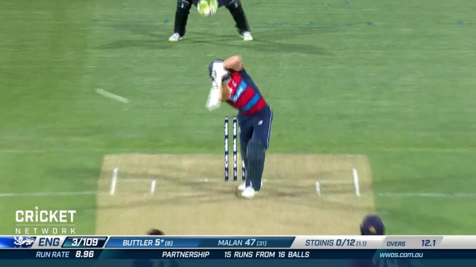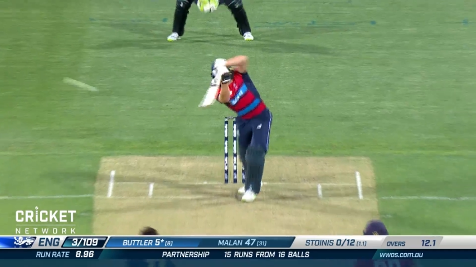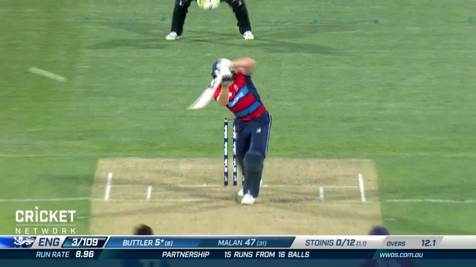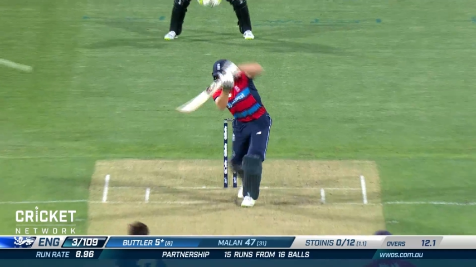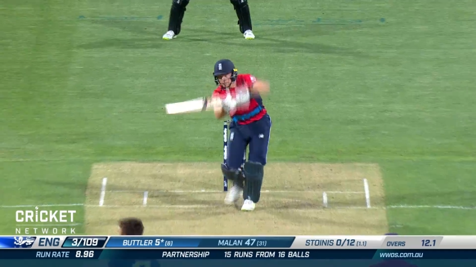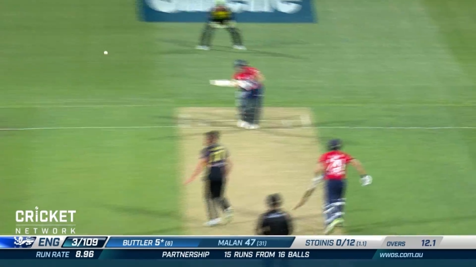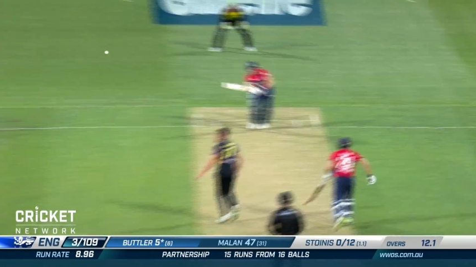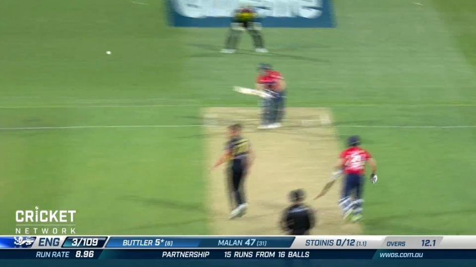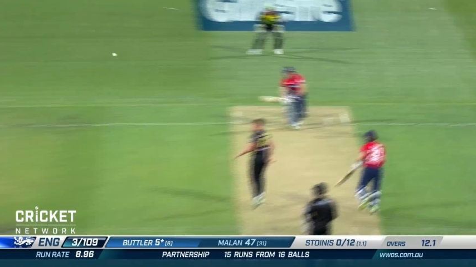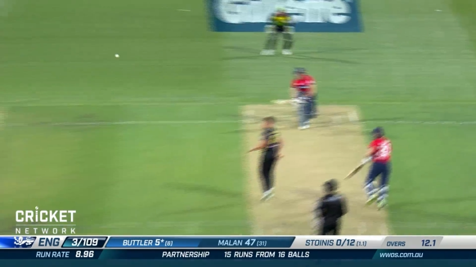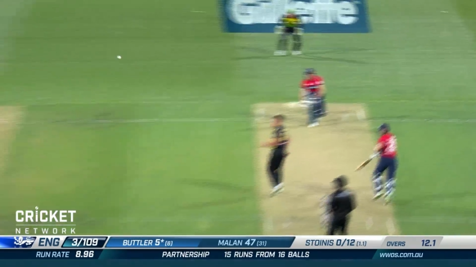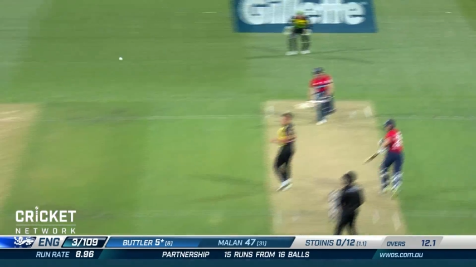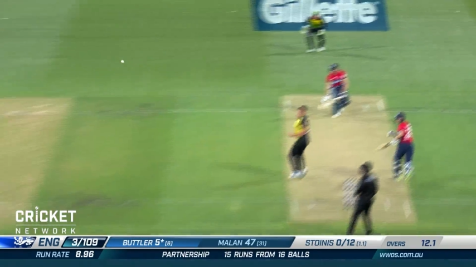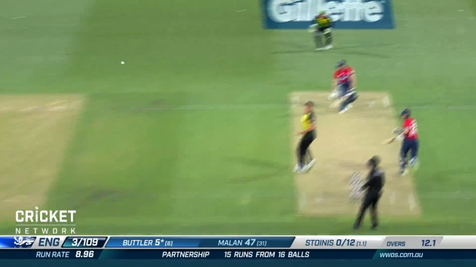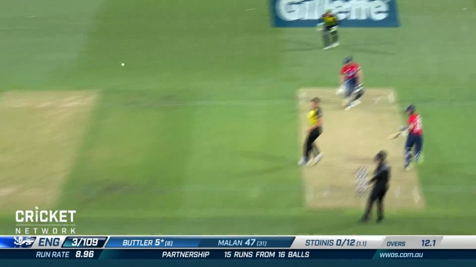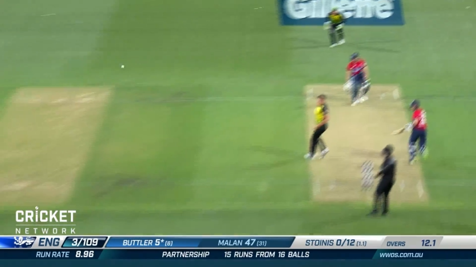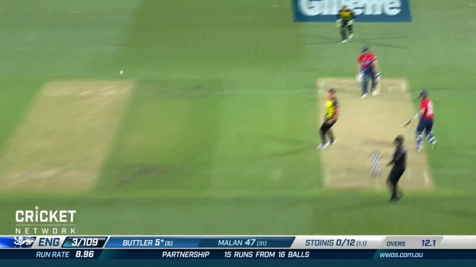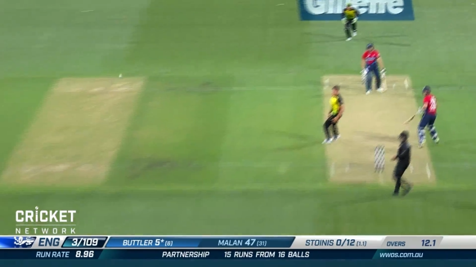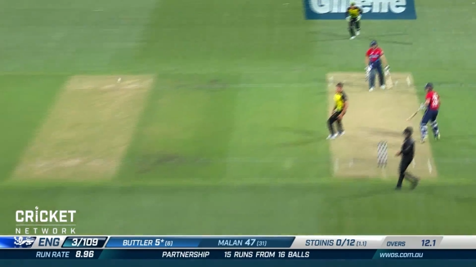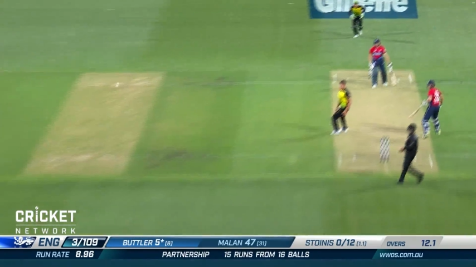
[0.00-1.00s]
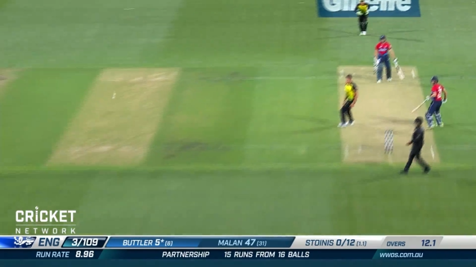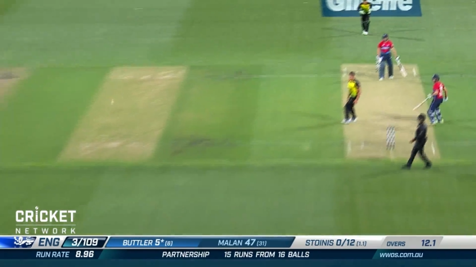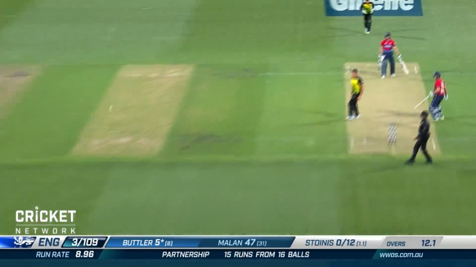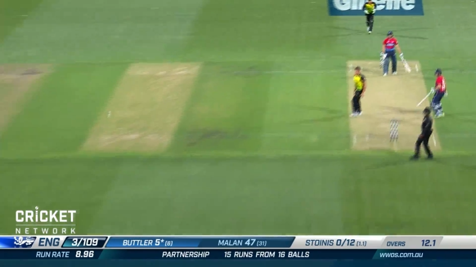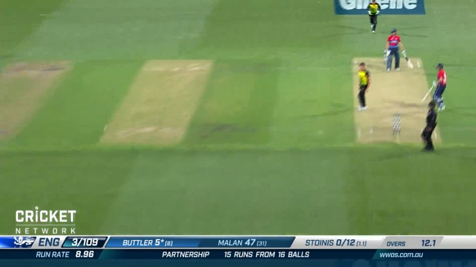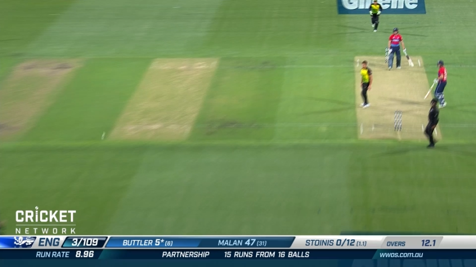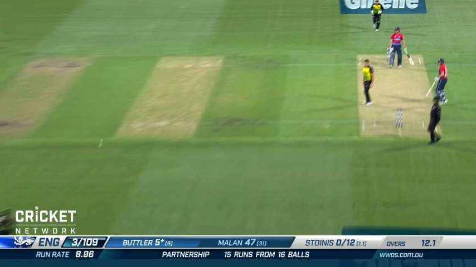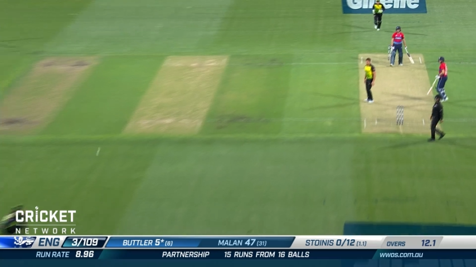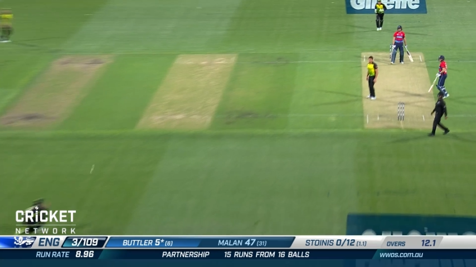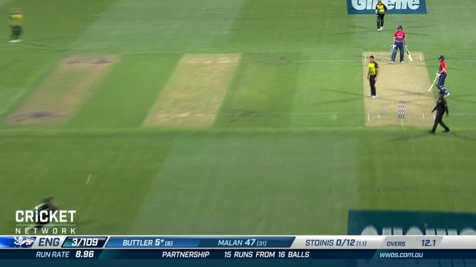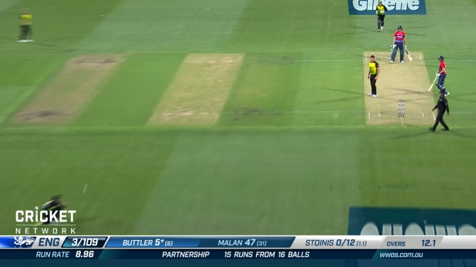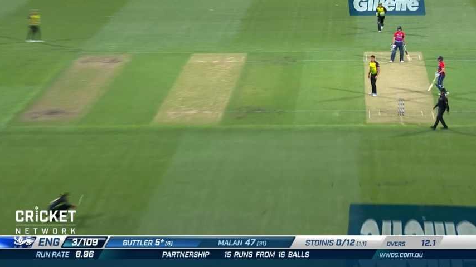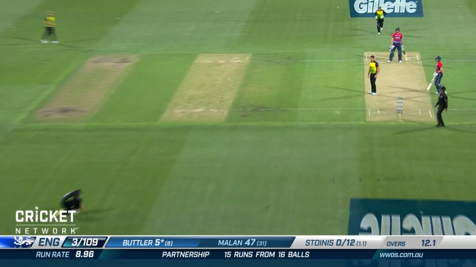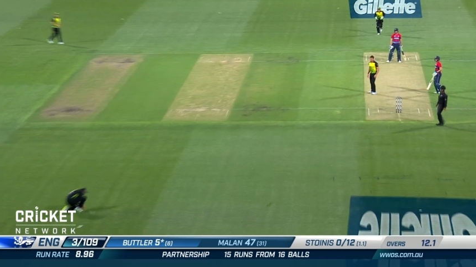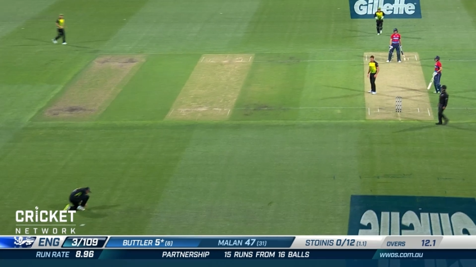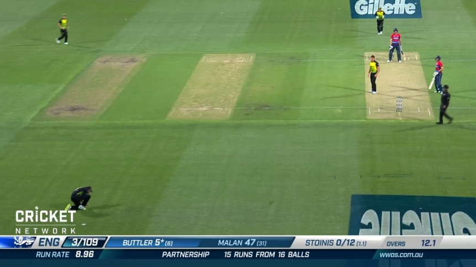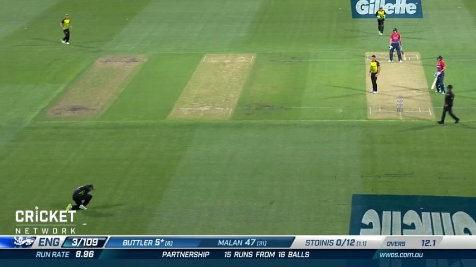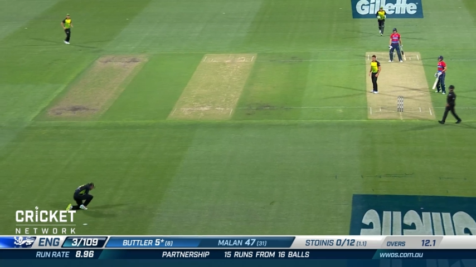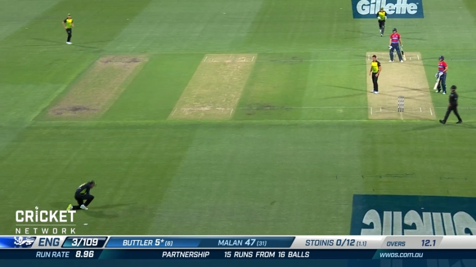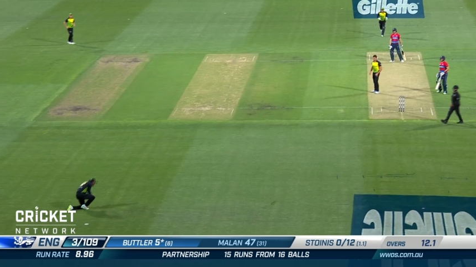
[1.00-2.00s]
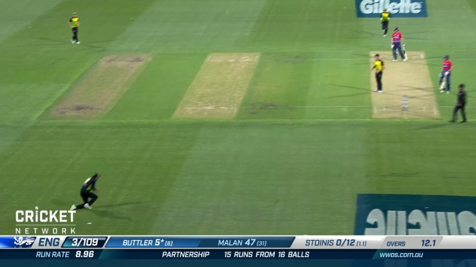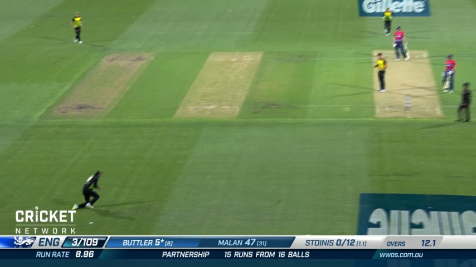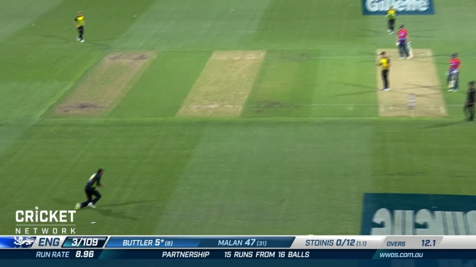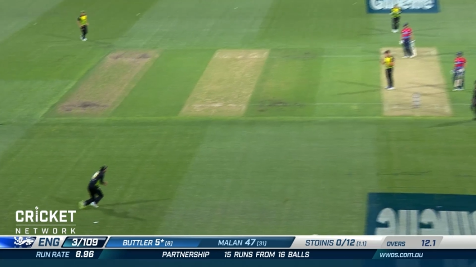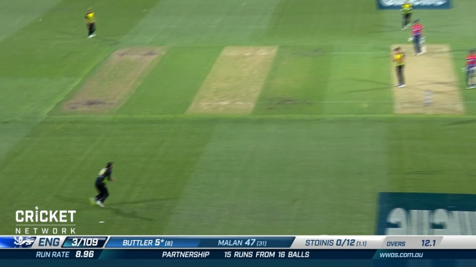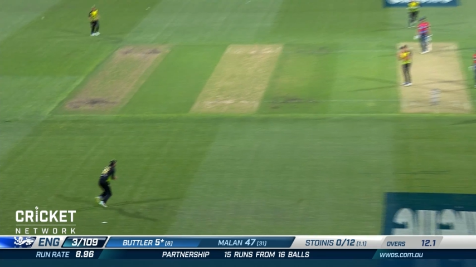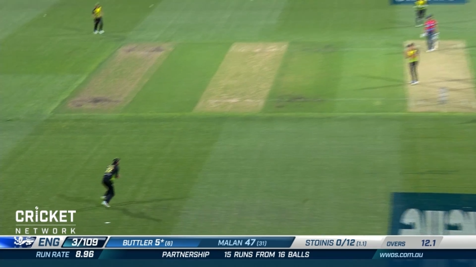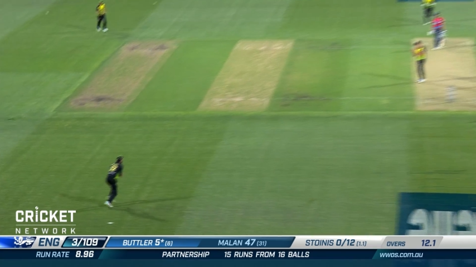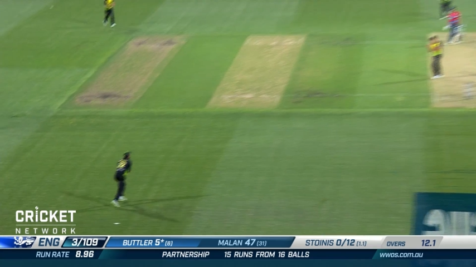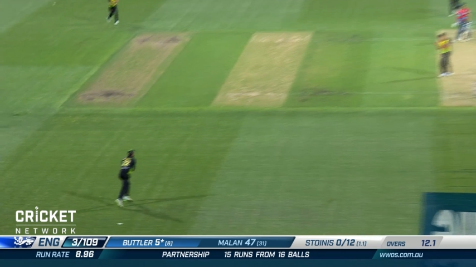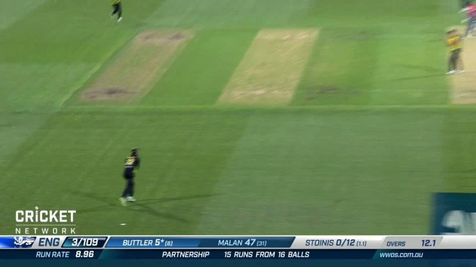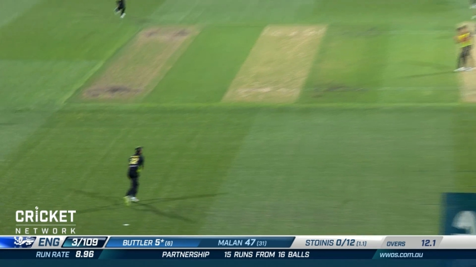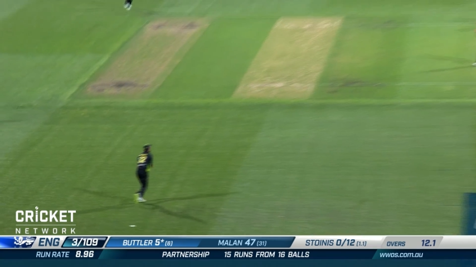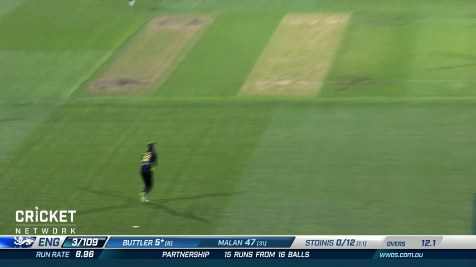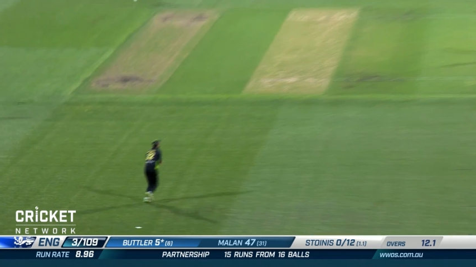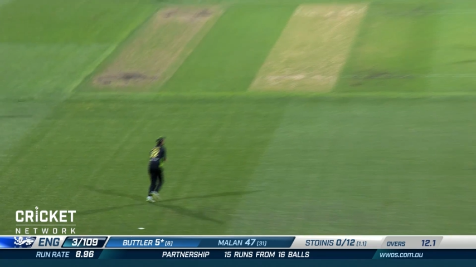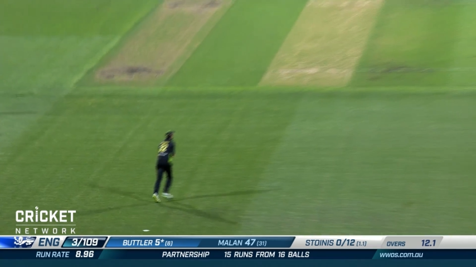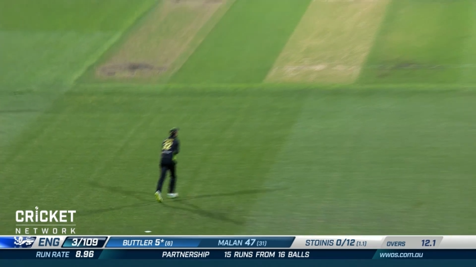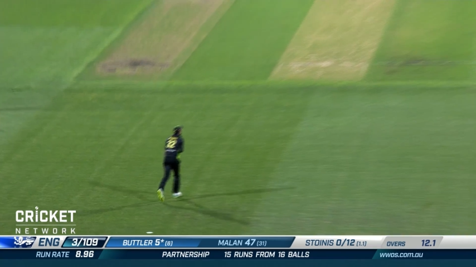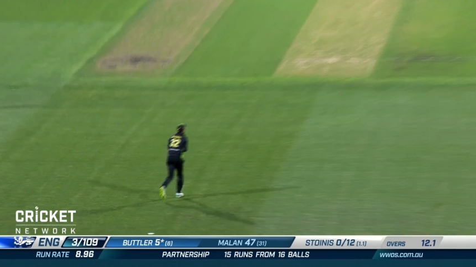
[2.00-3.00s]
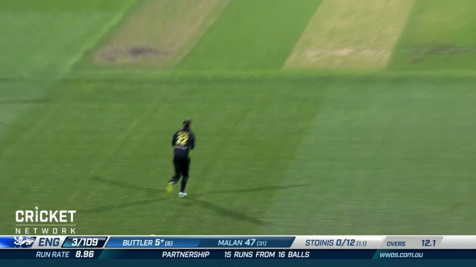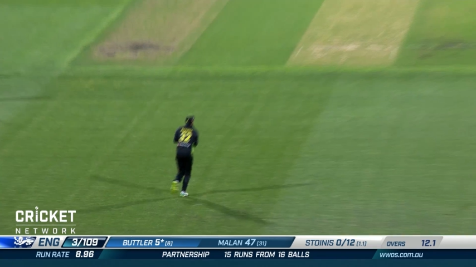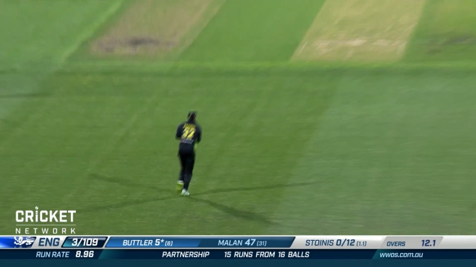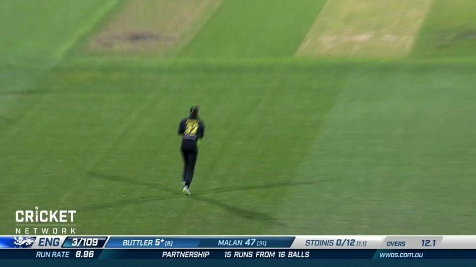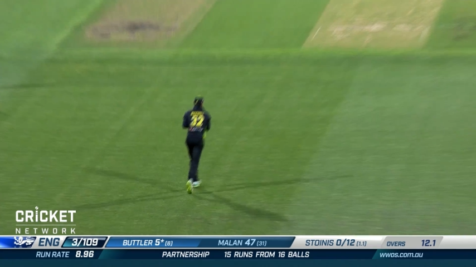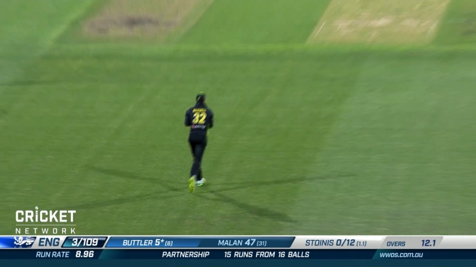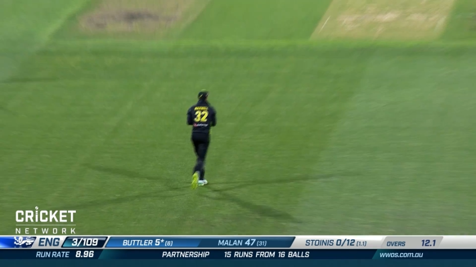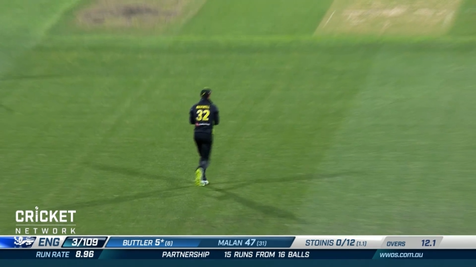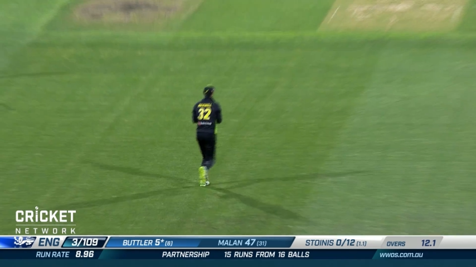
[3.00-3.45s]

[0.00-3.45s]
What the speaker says: No face is visible, so there are no lips to read.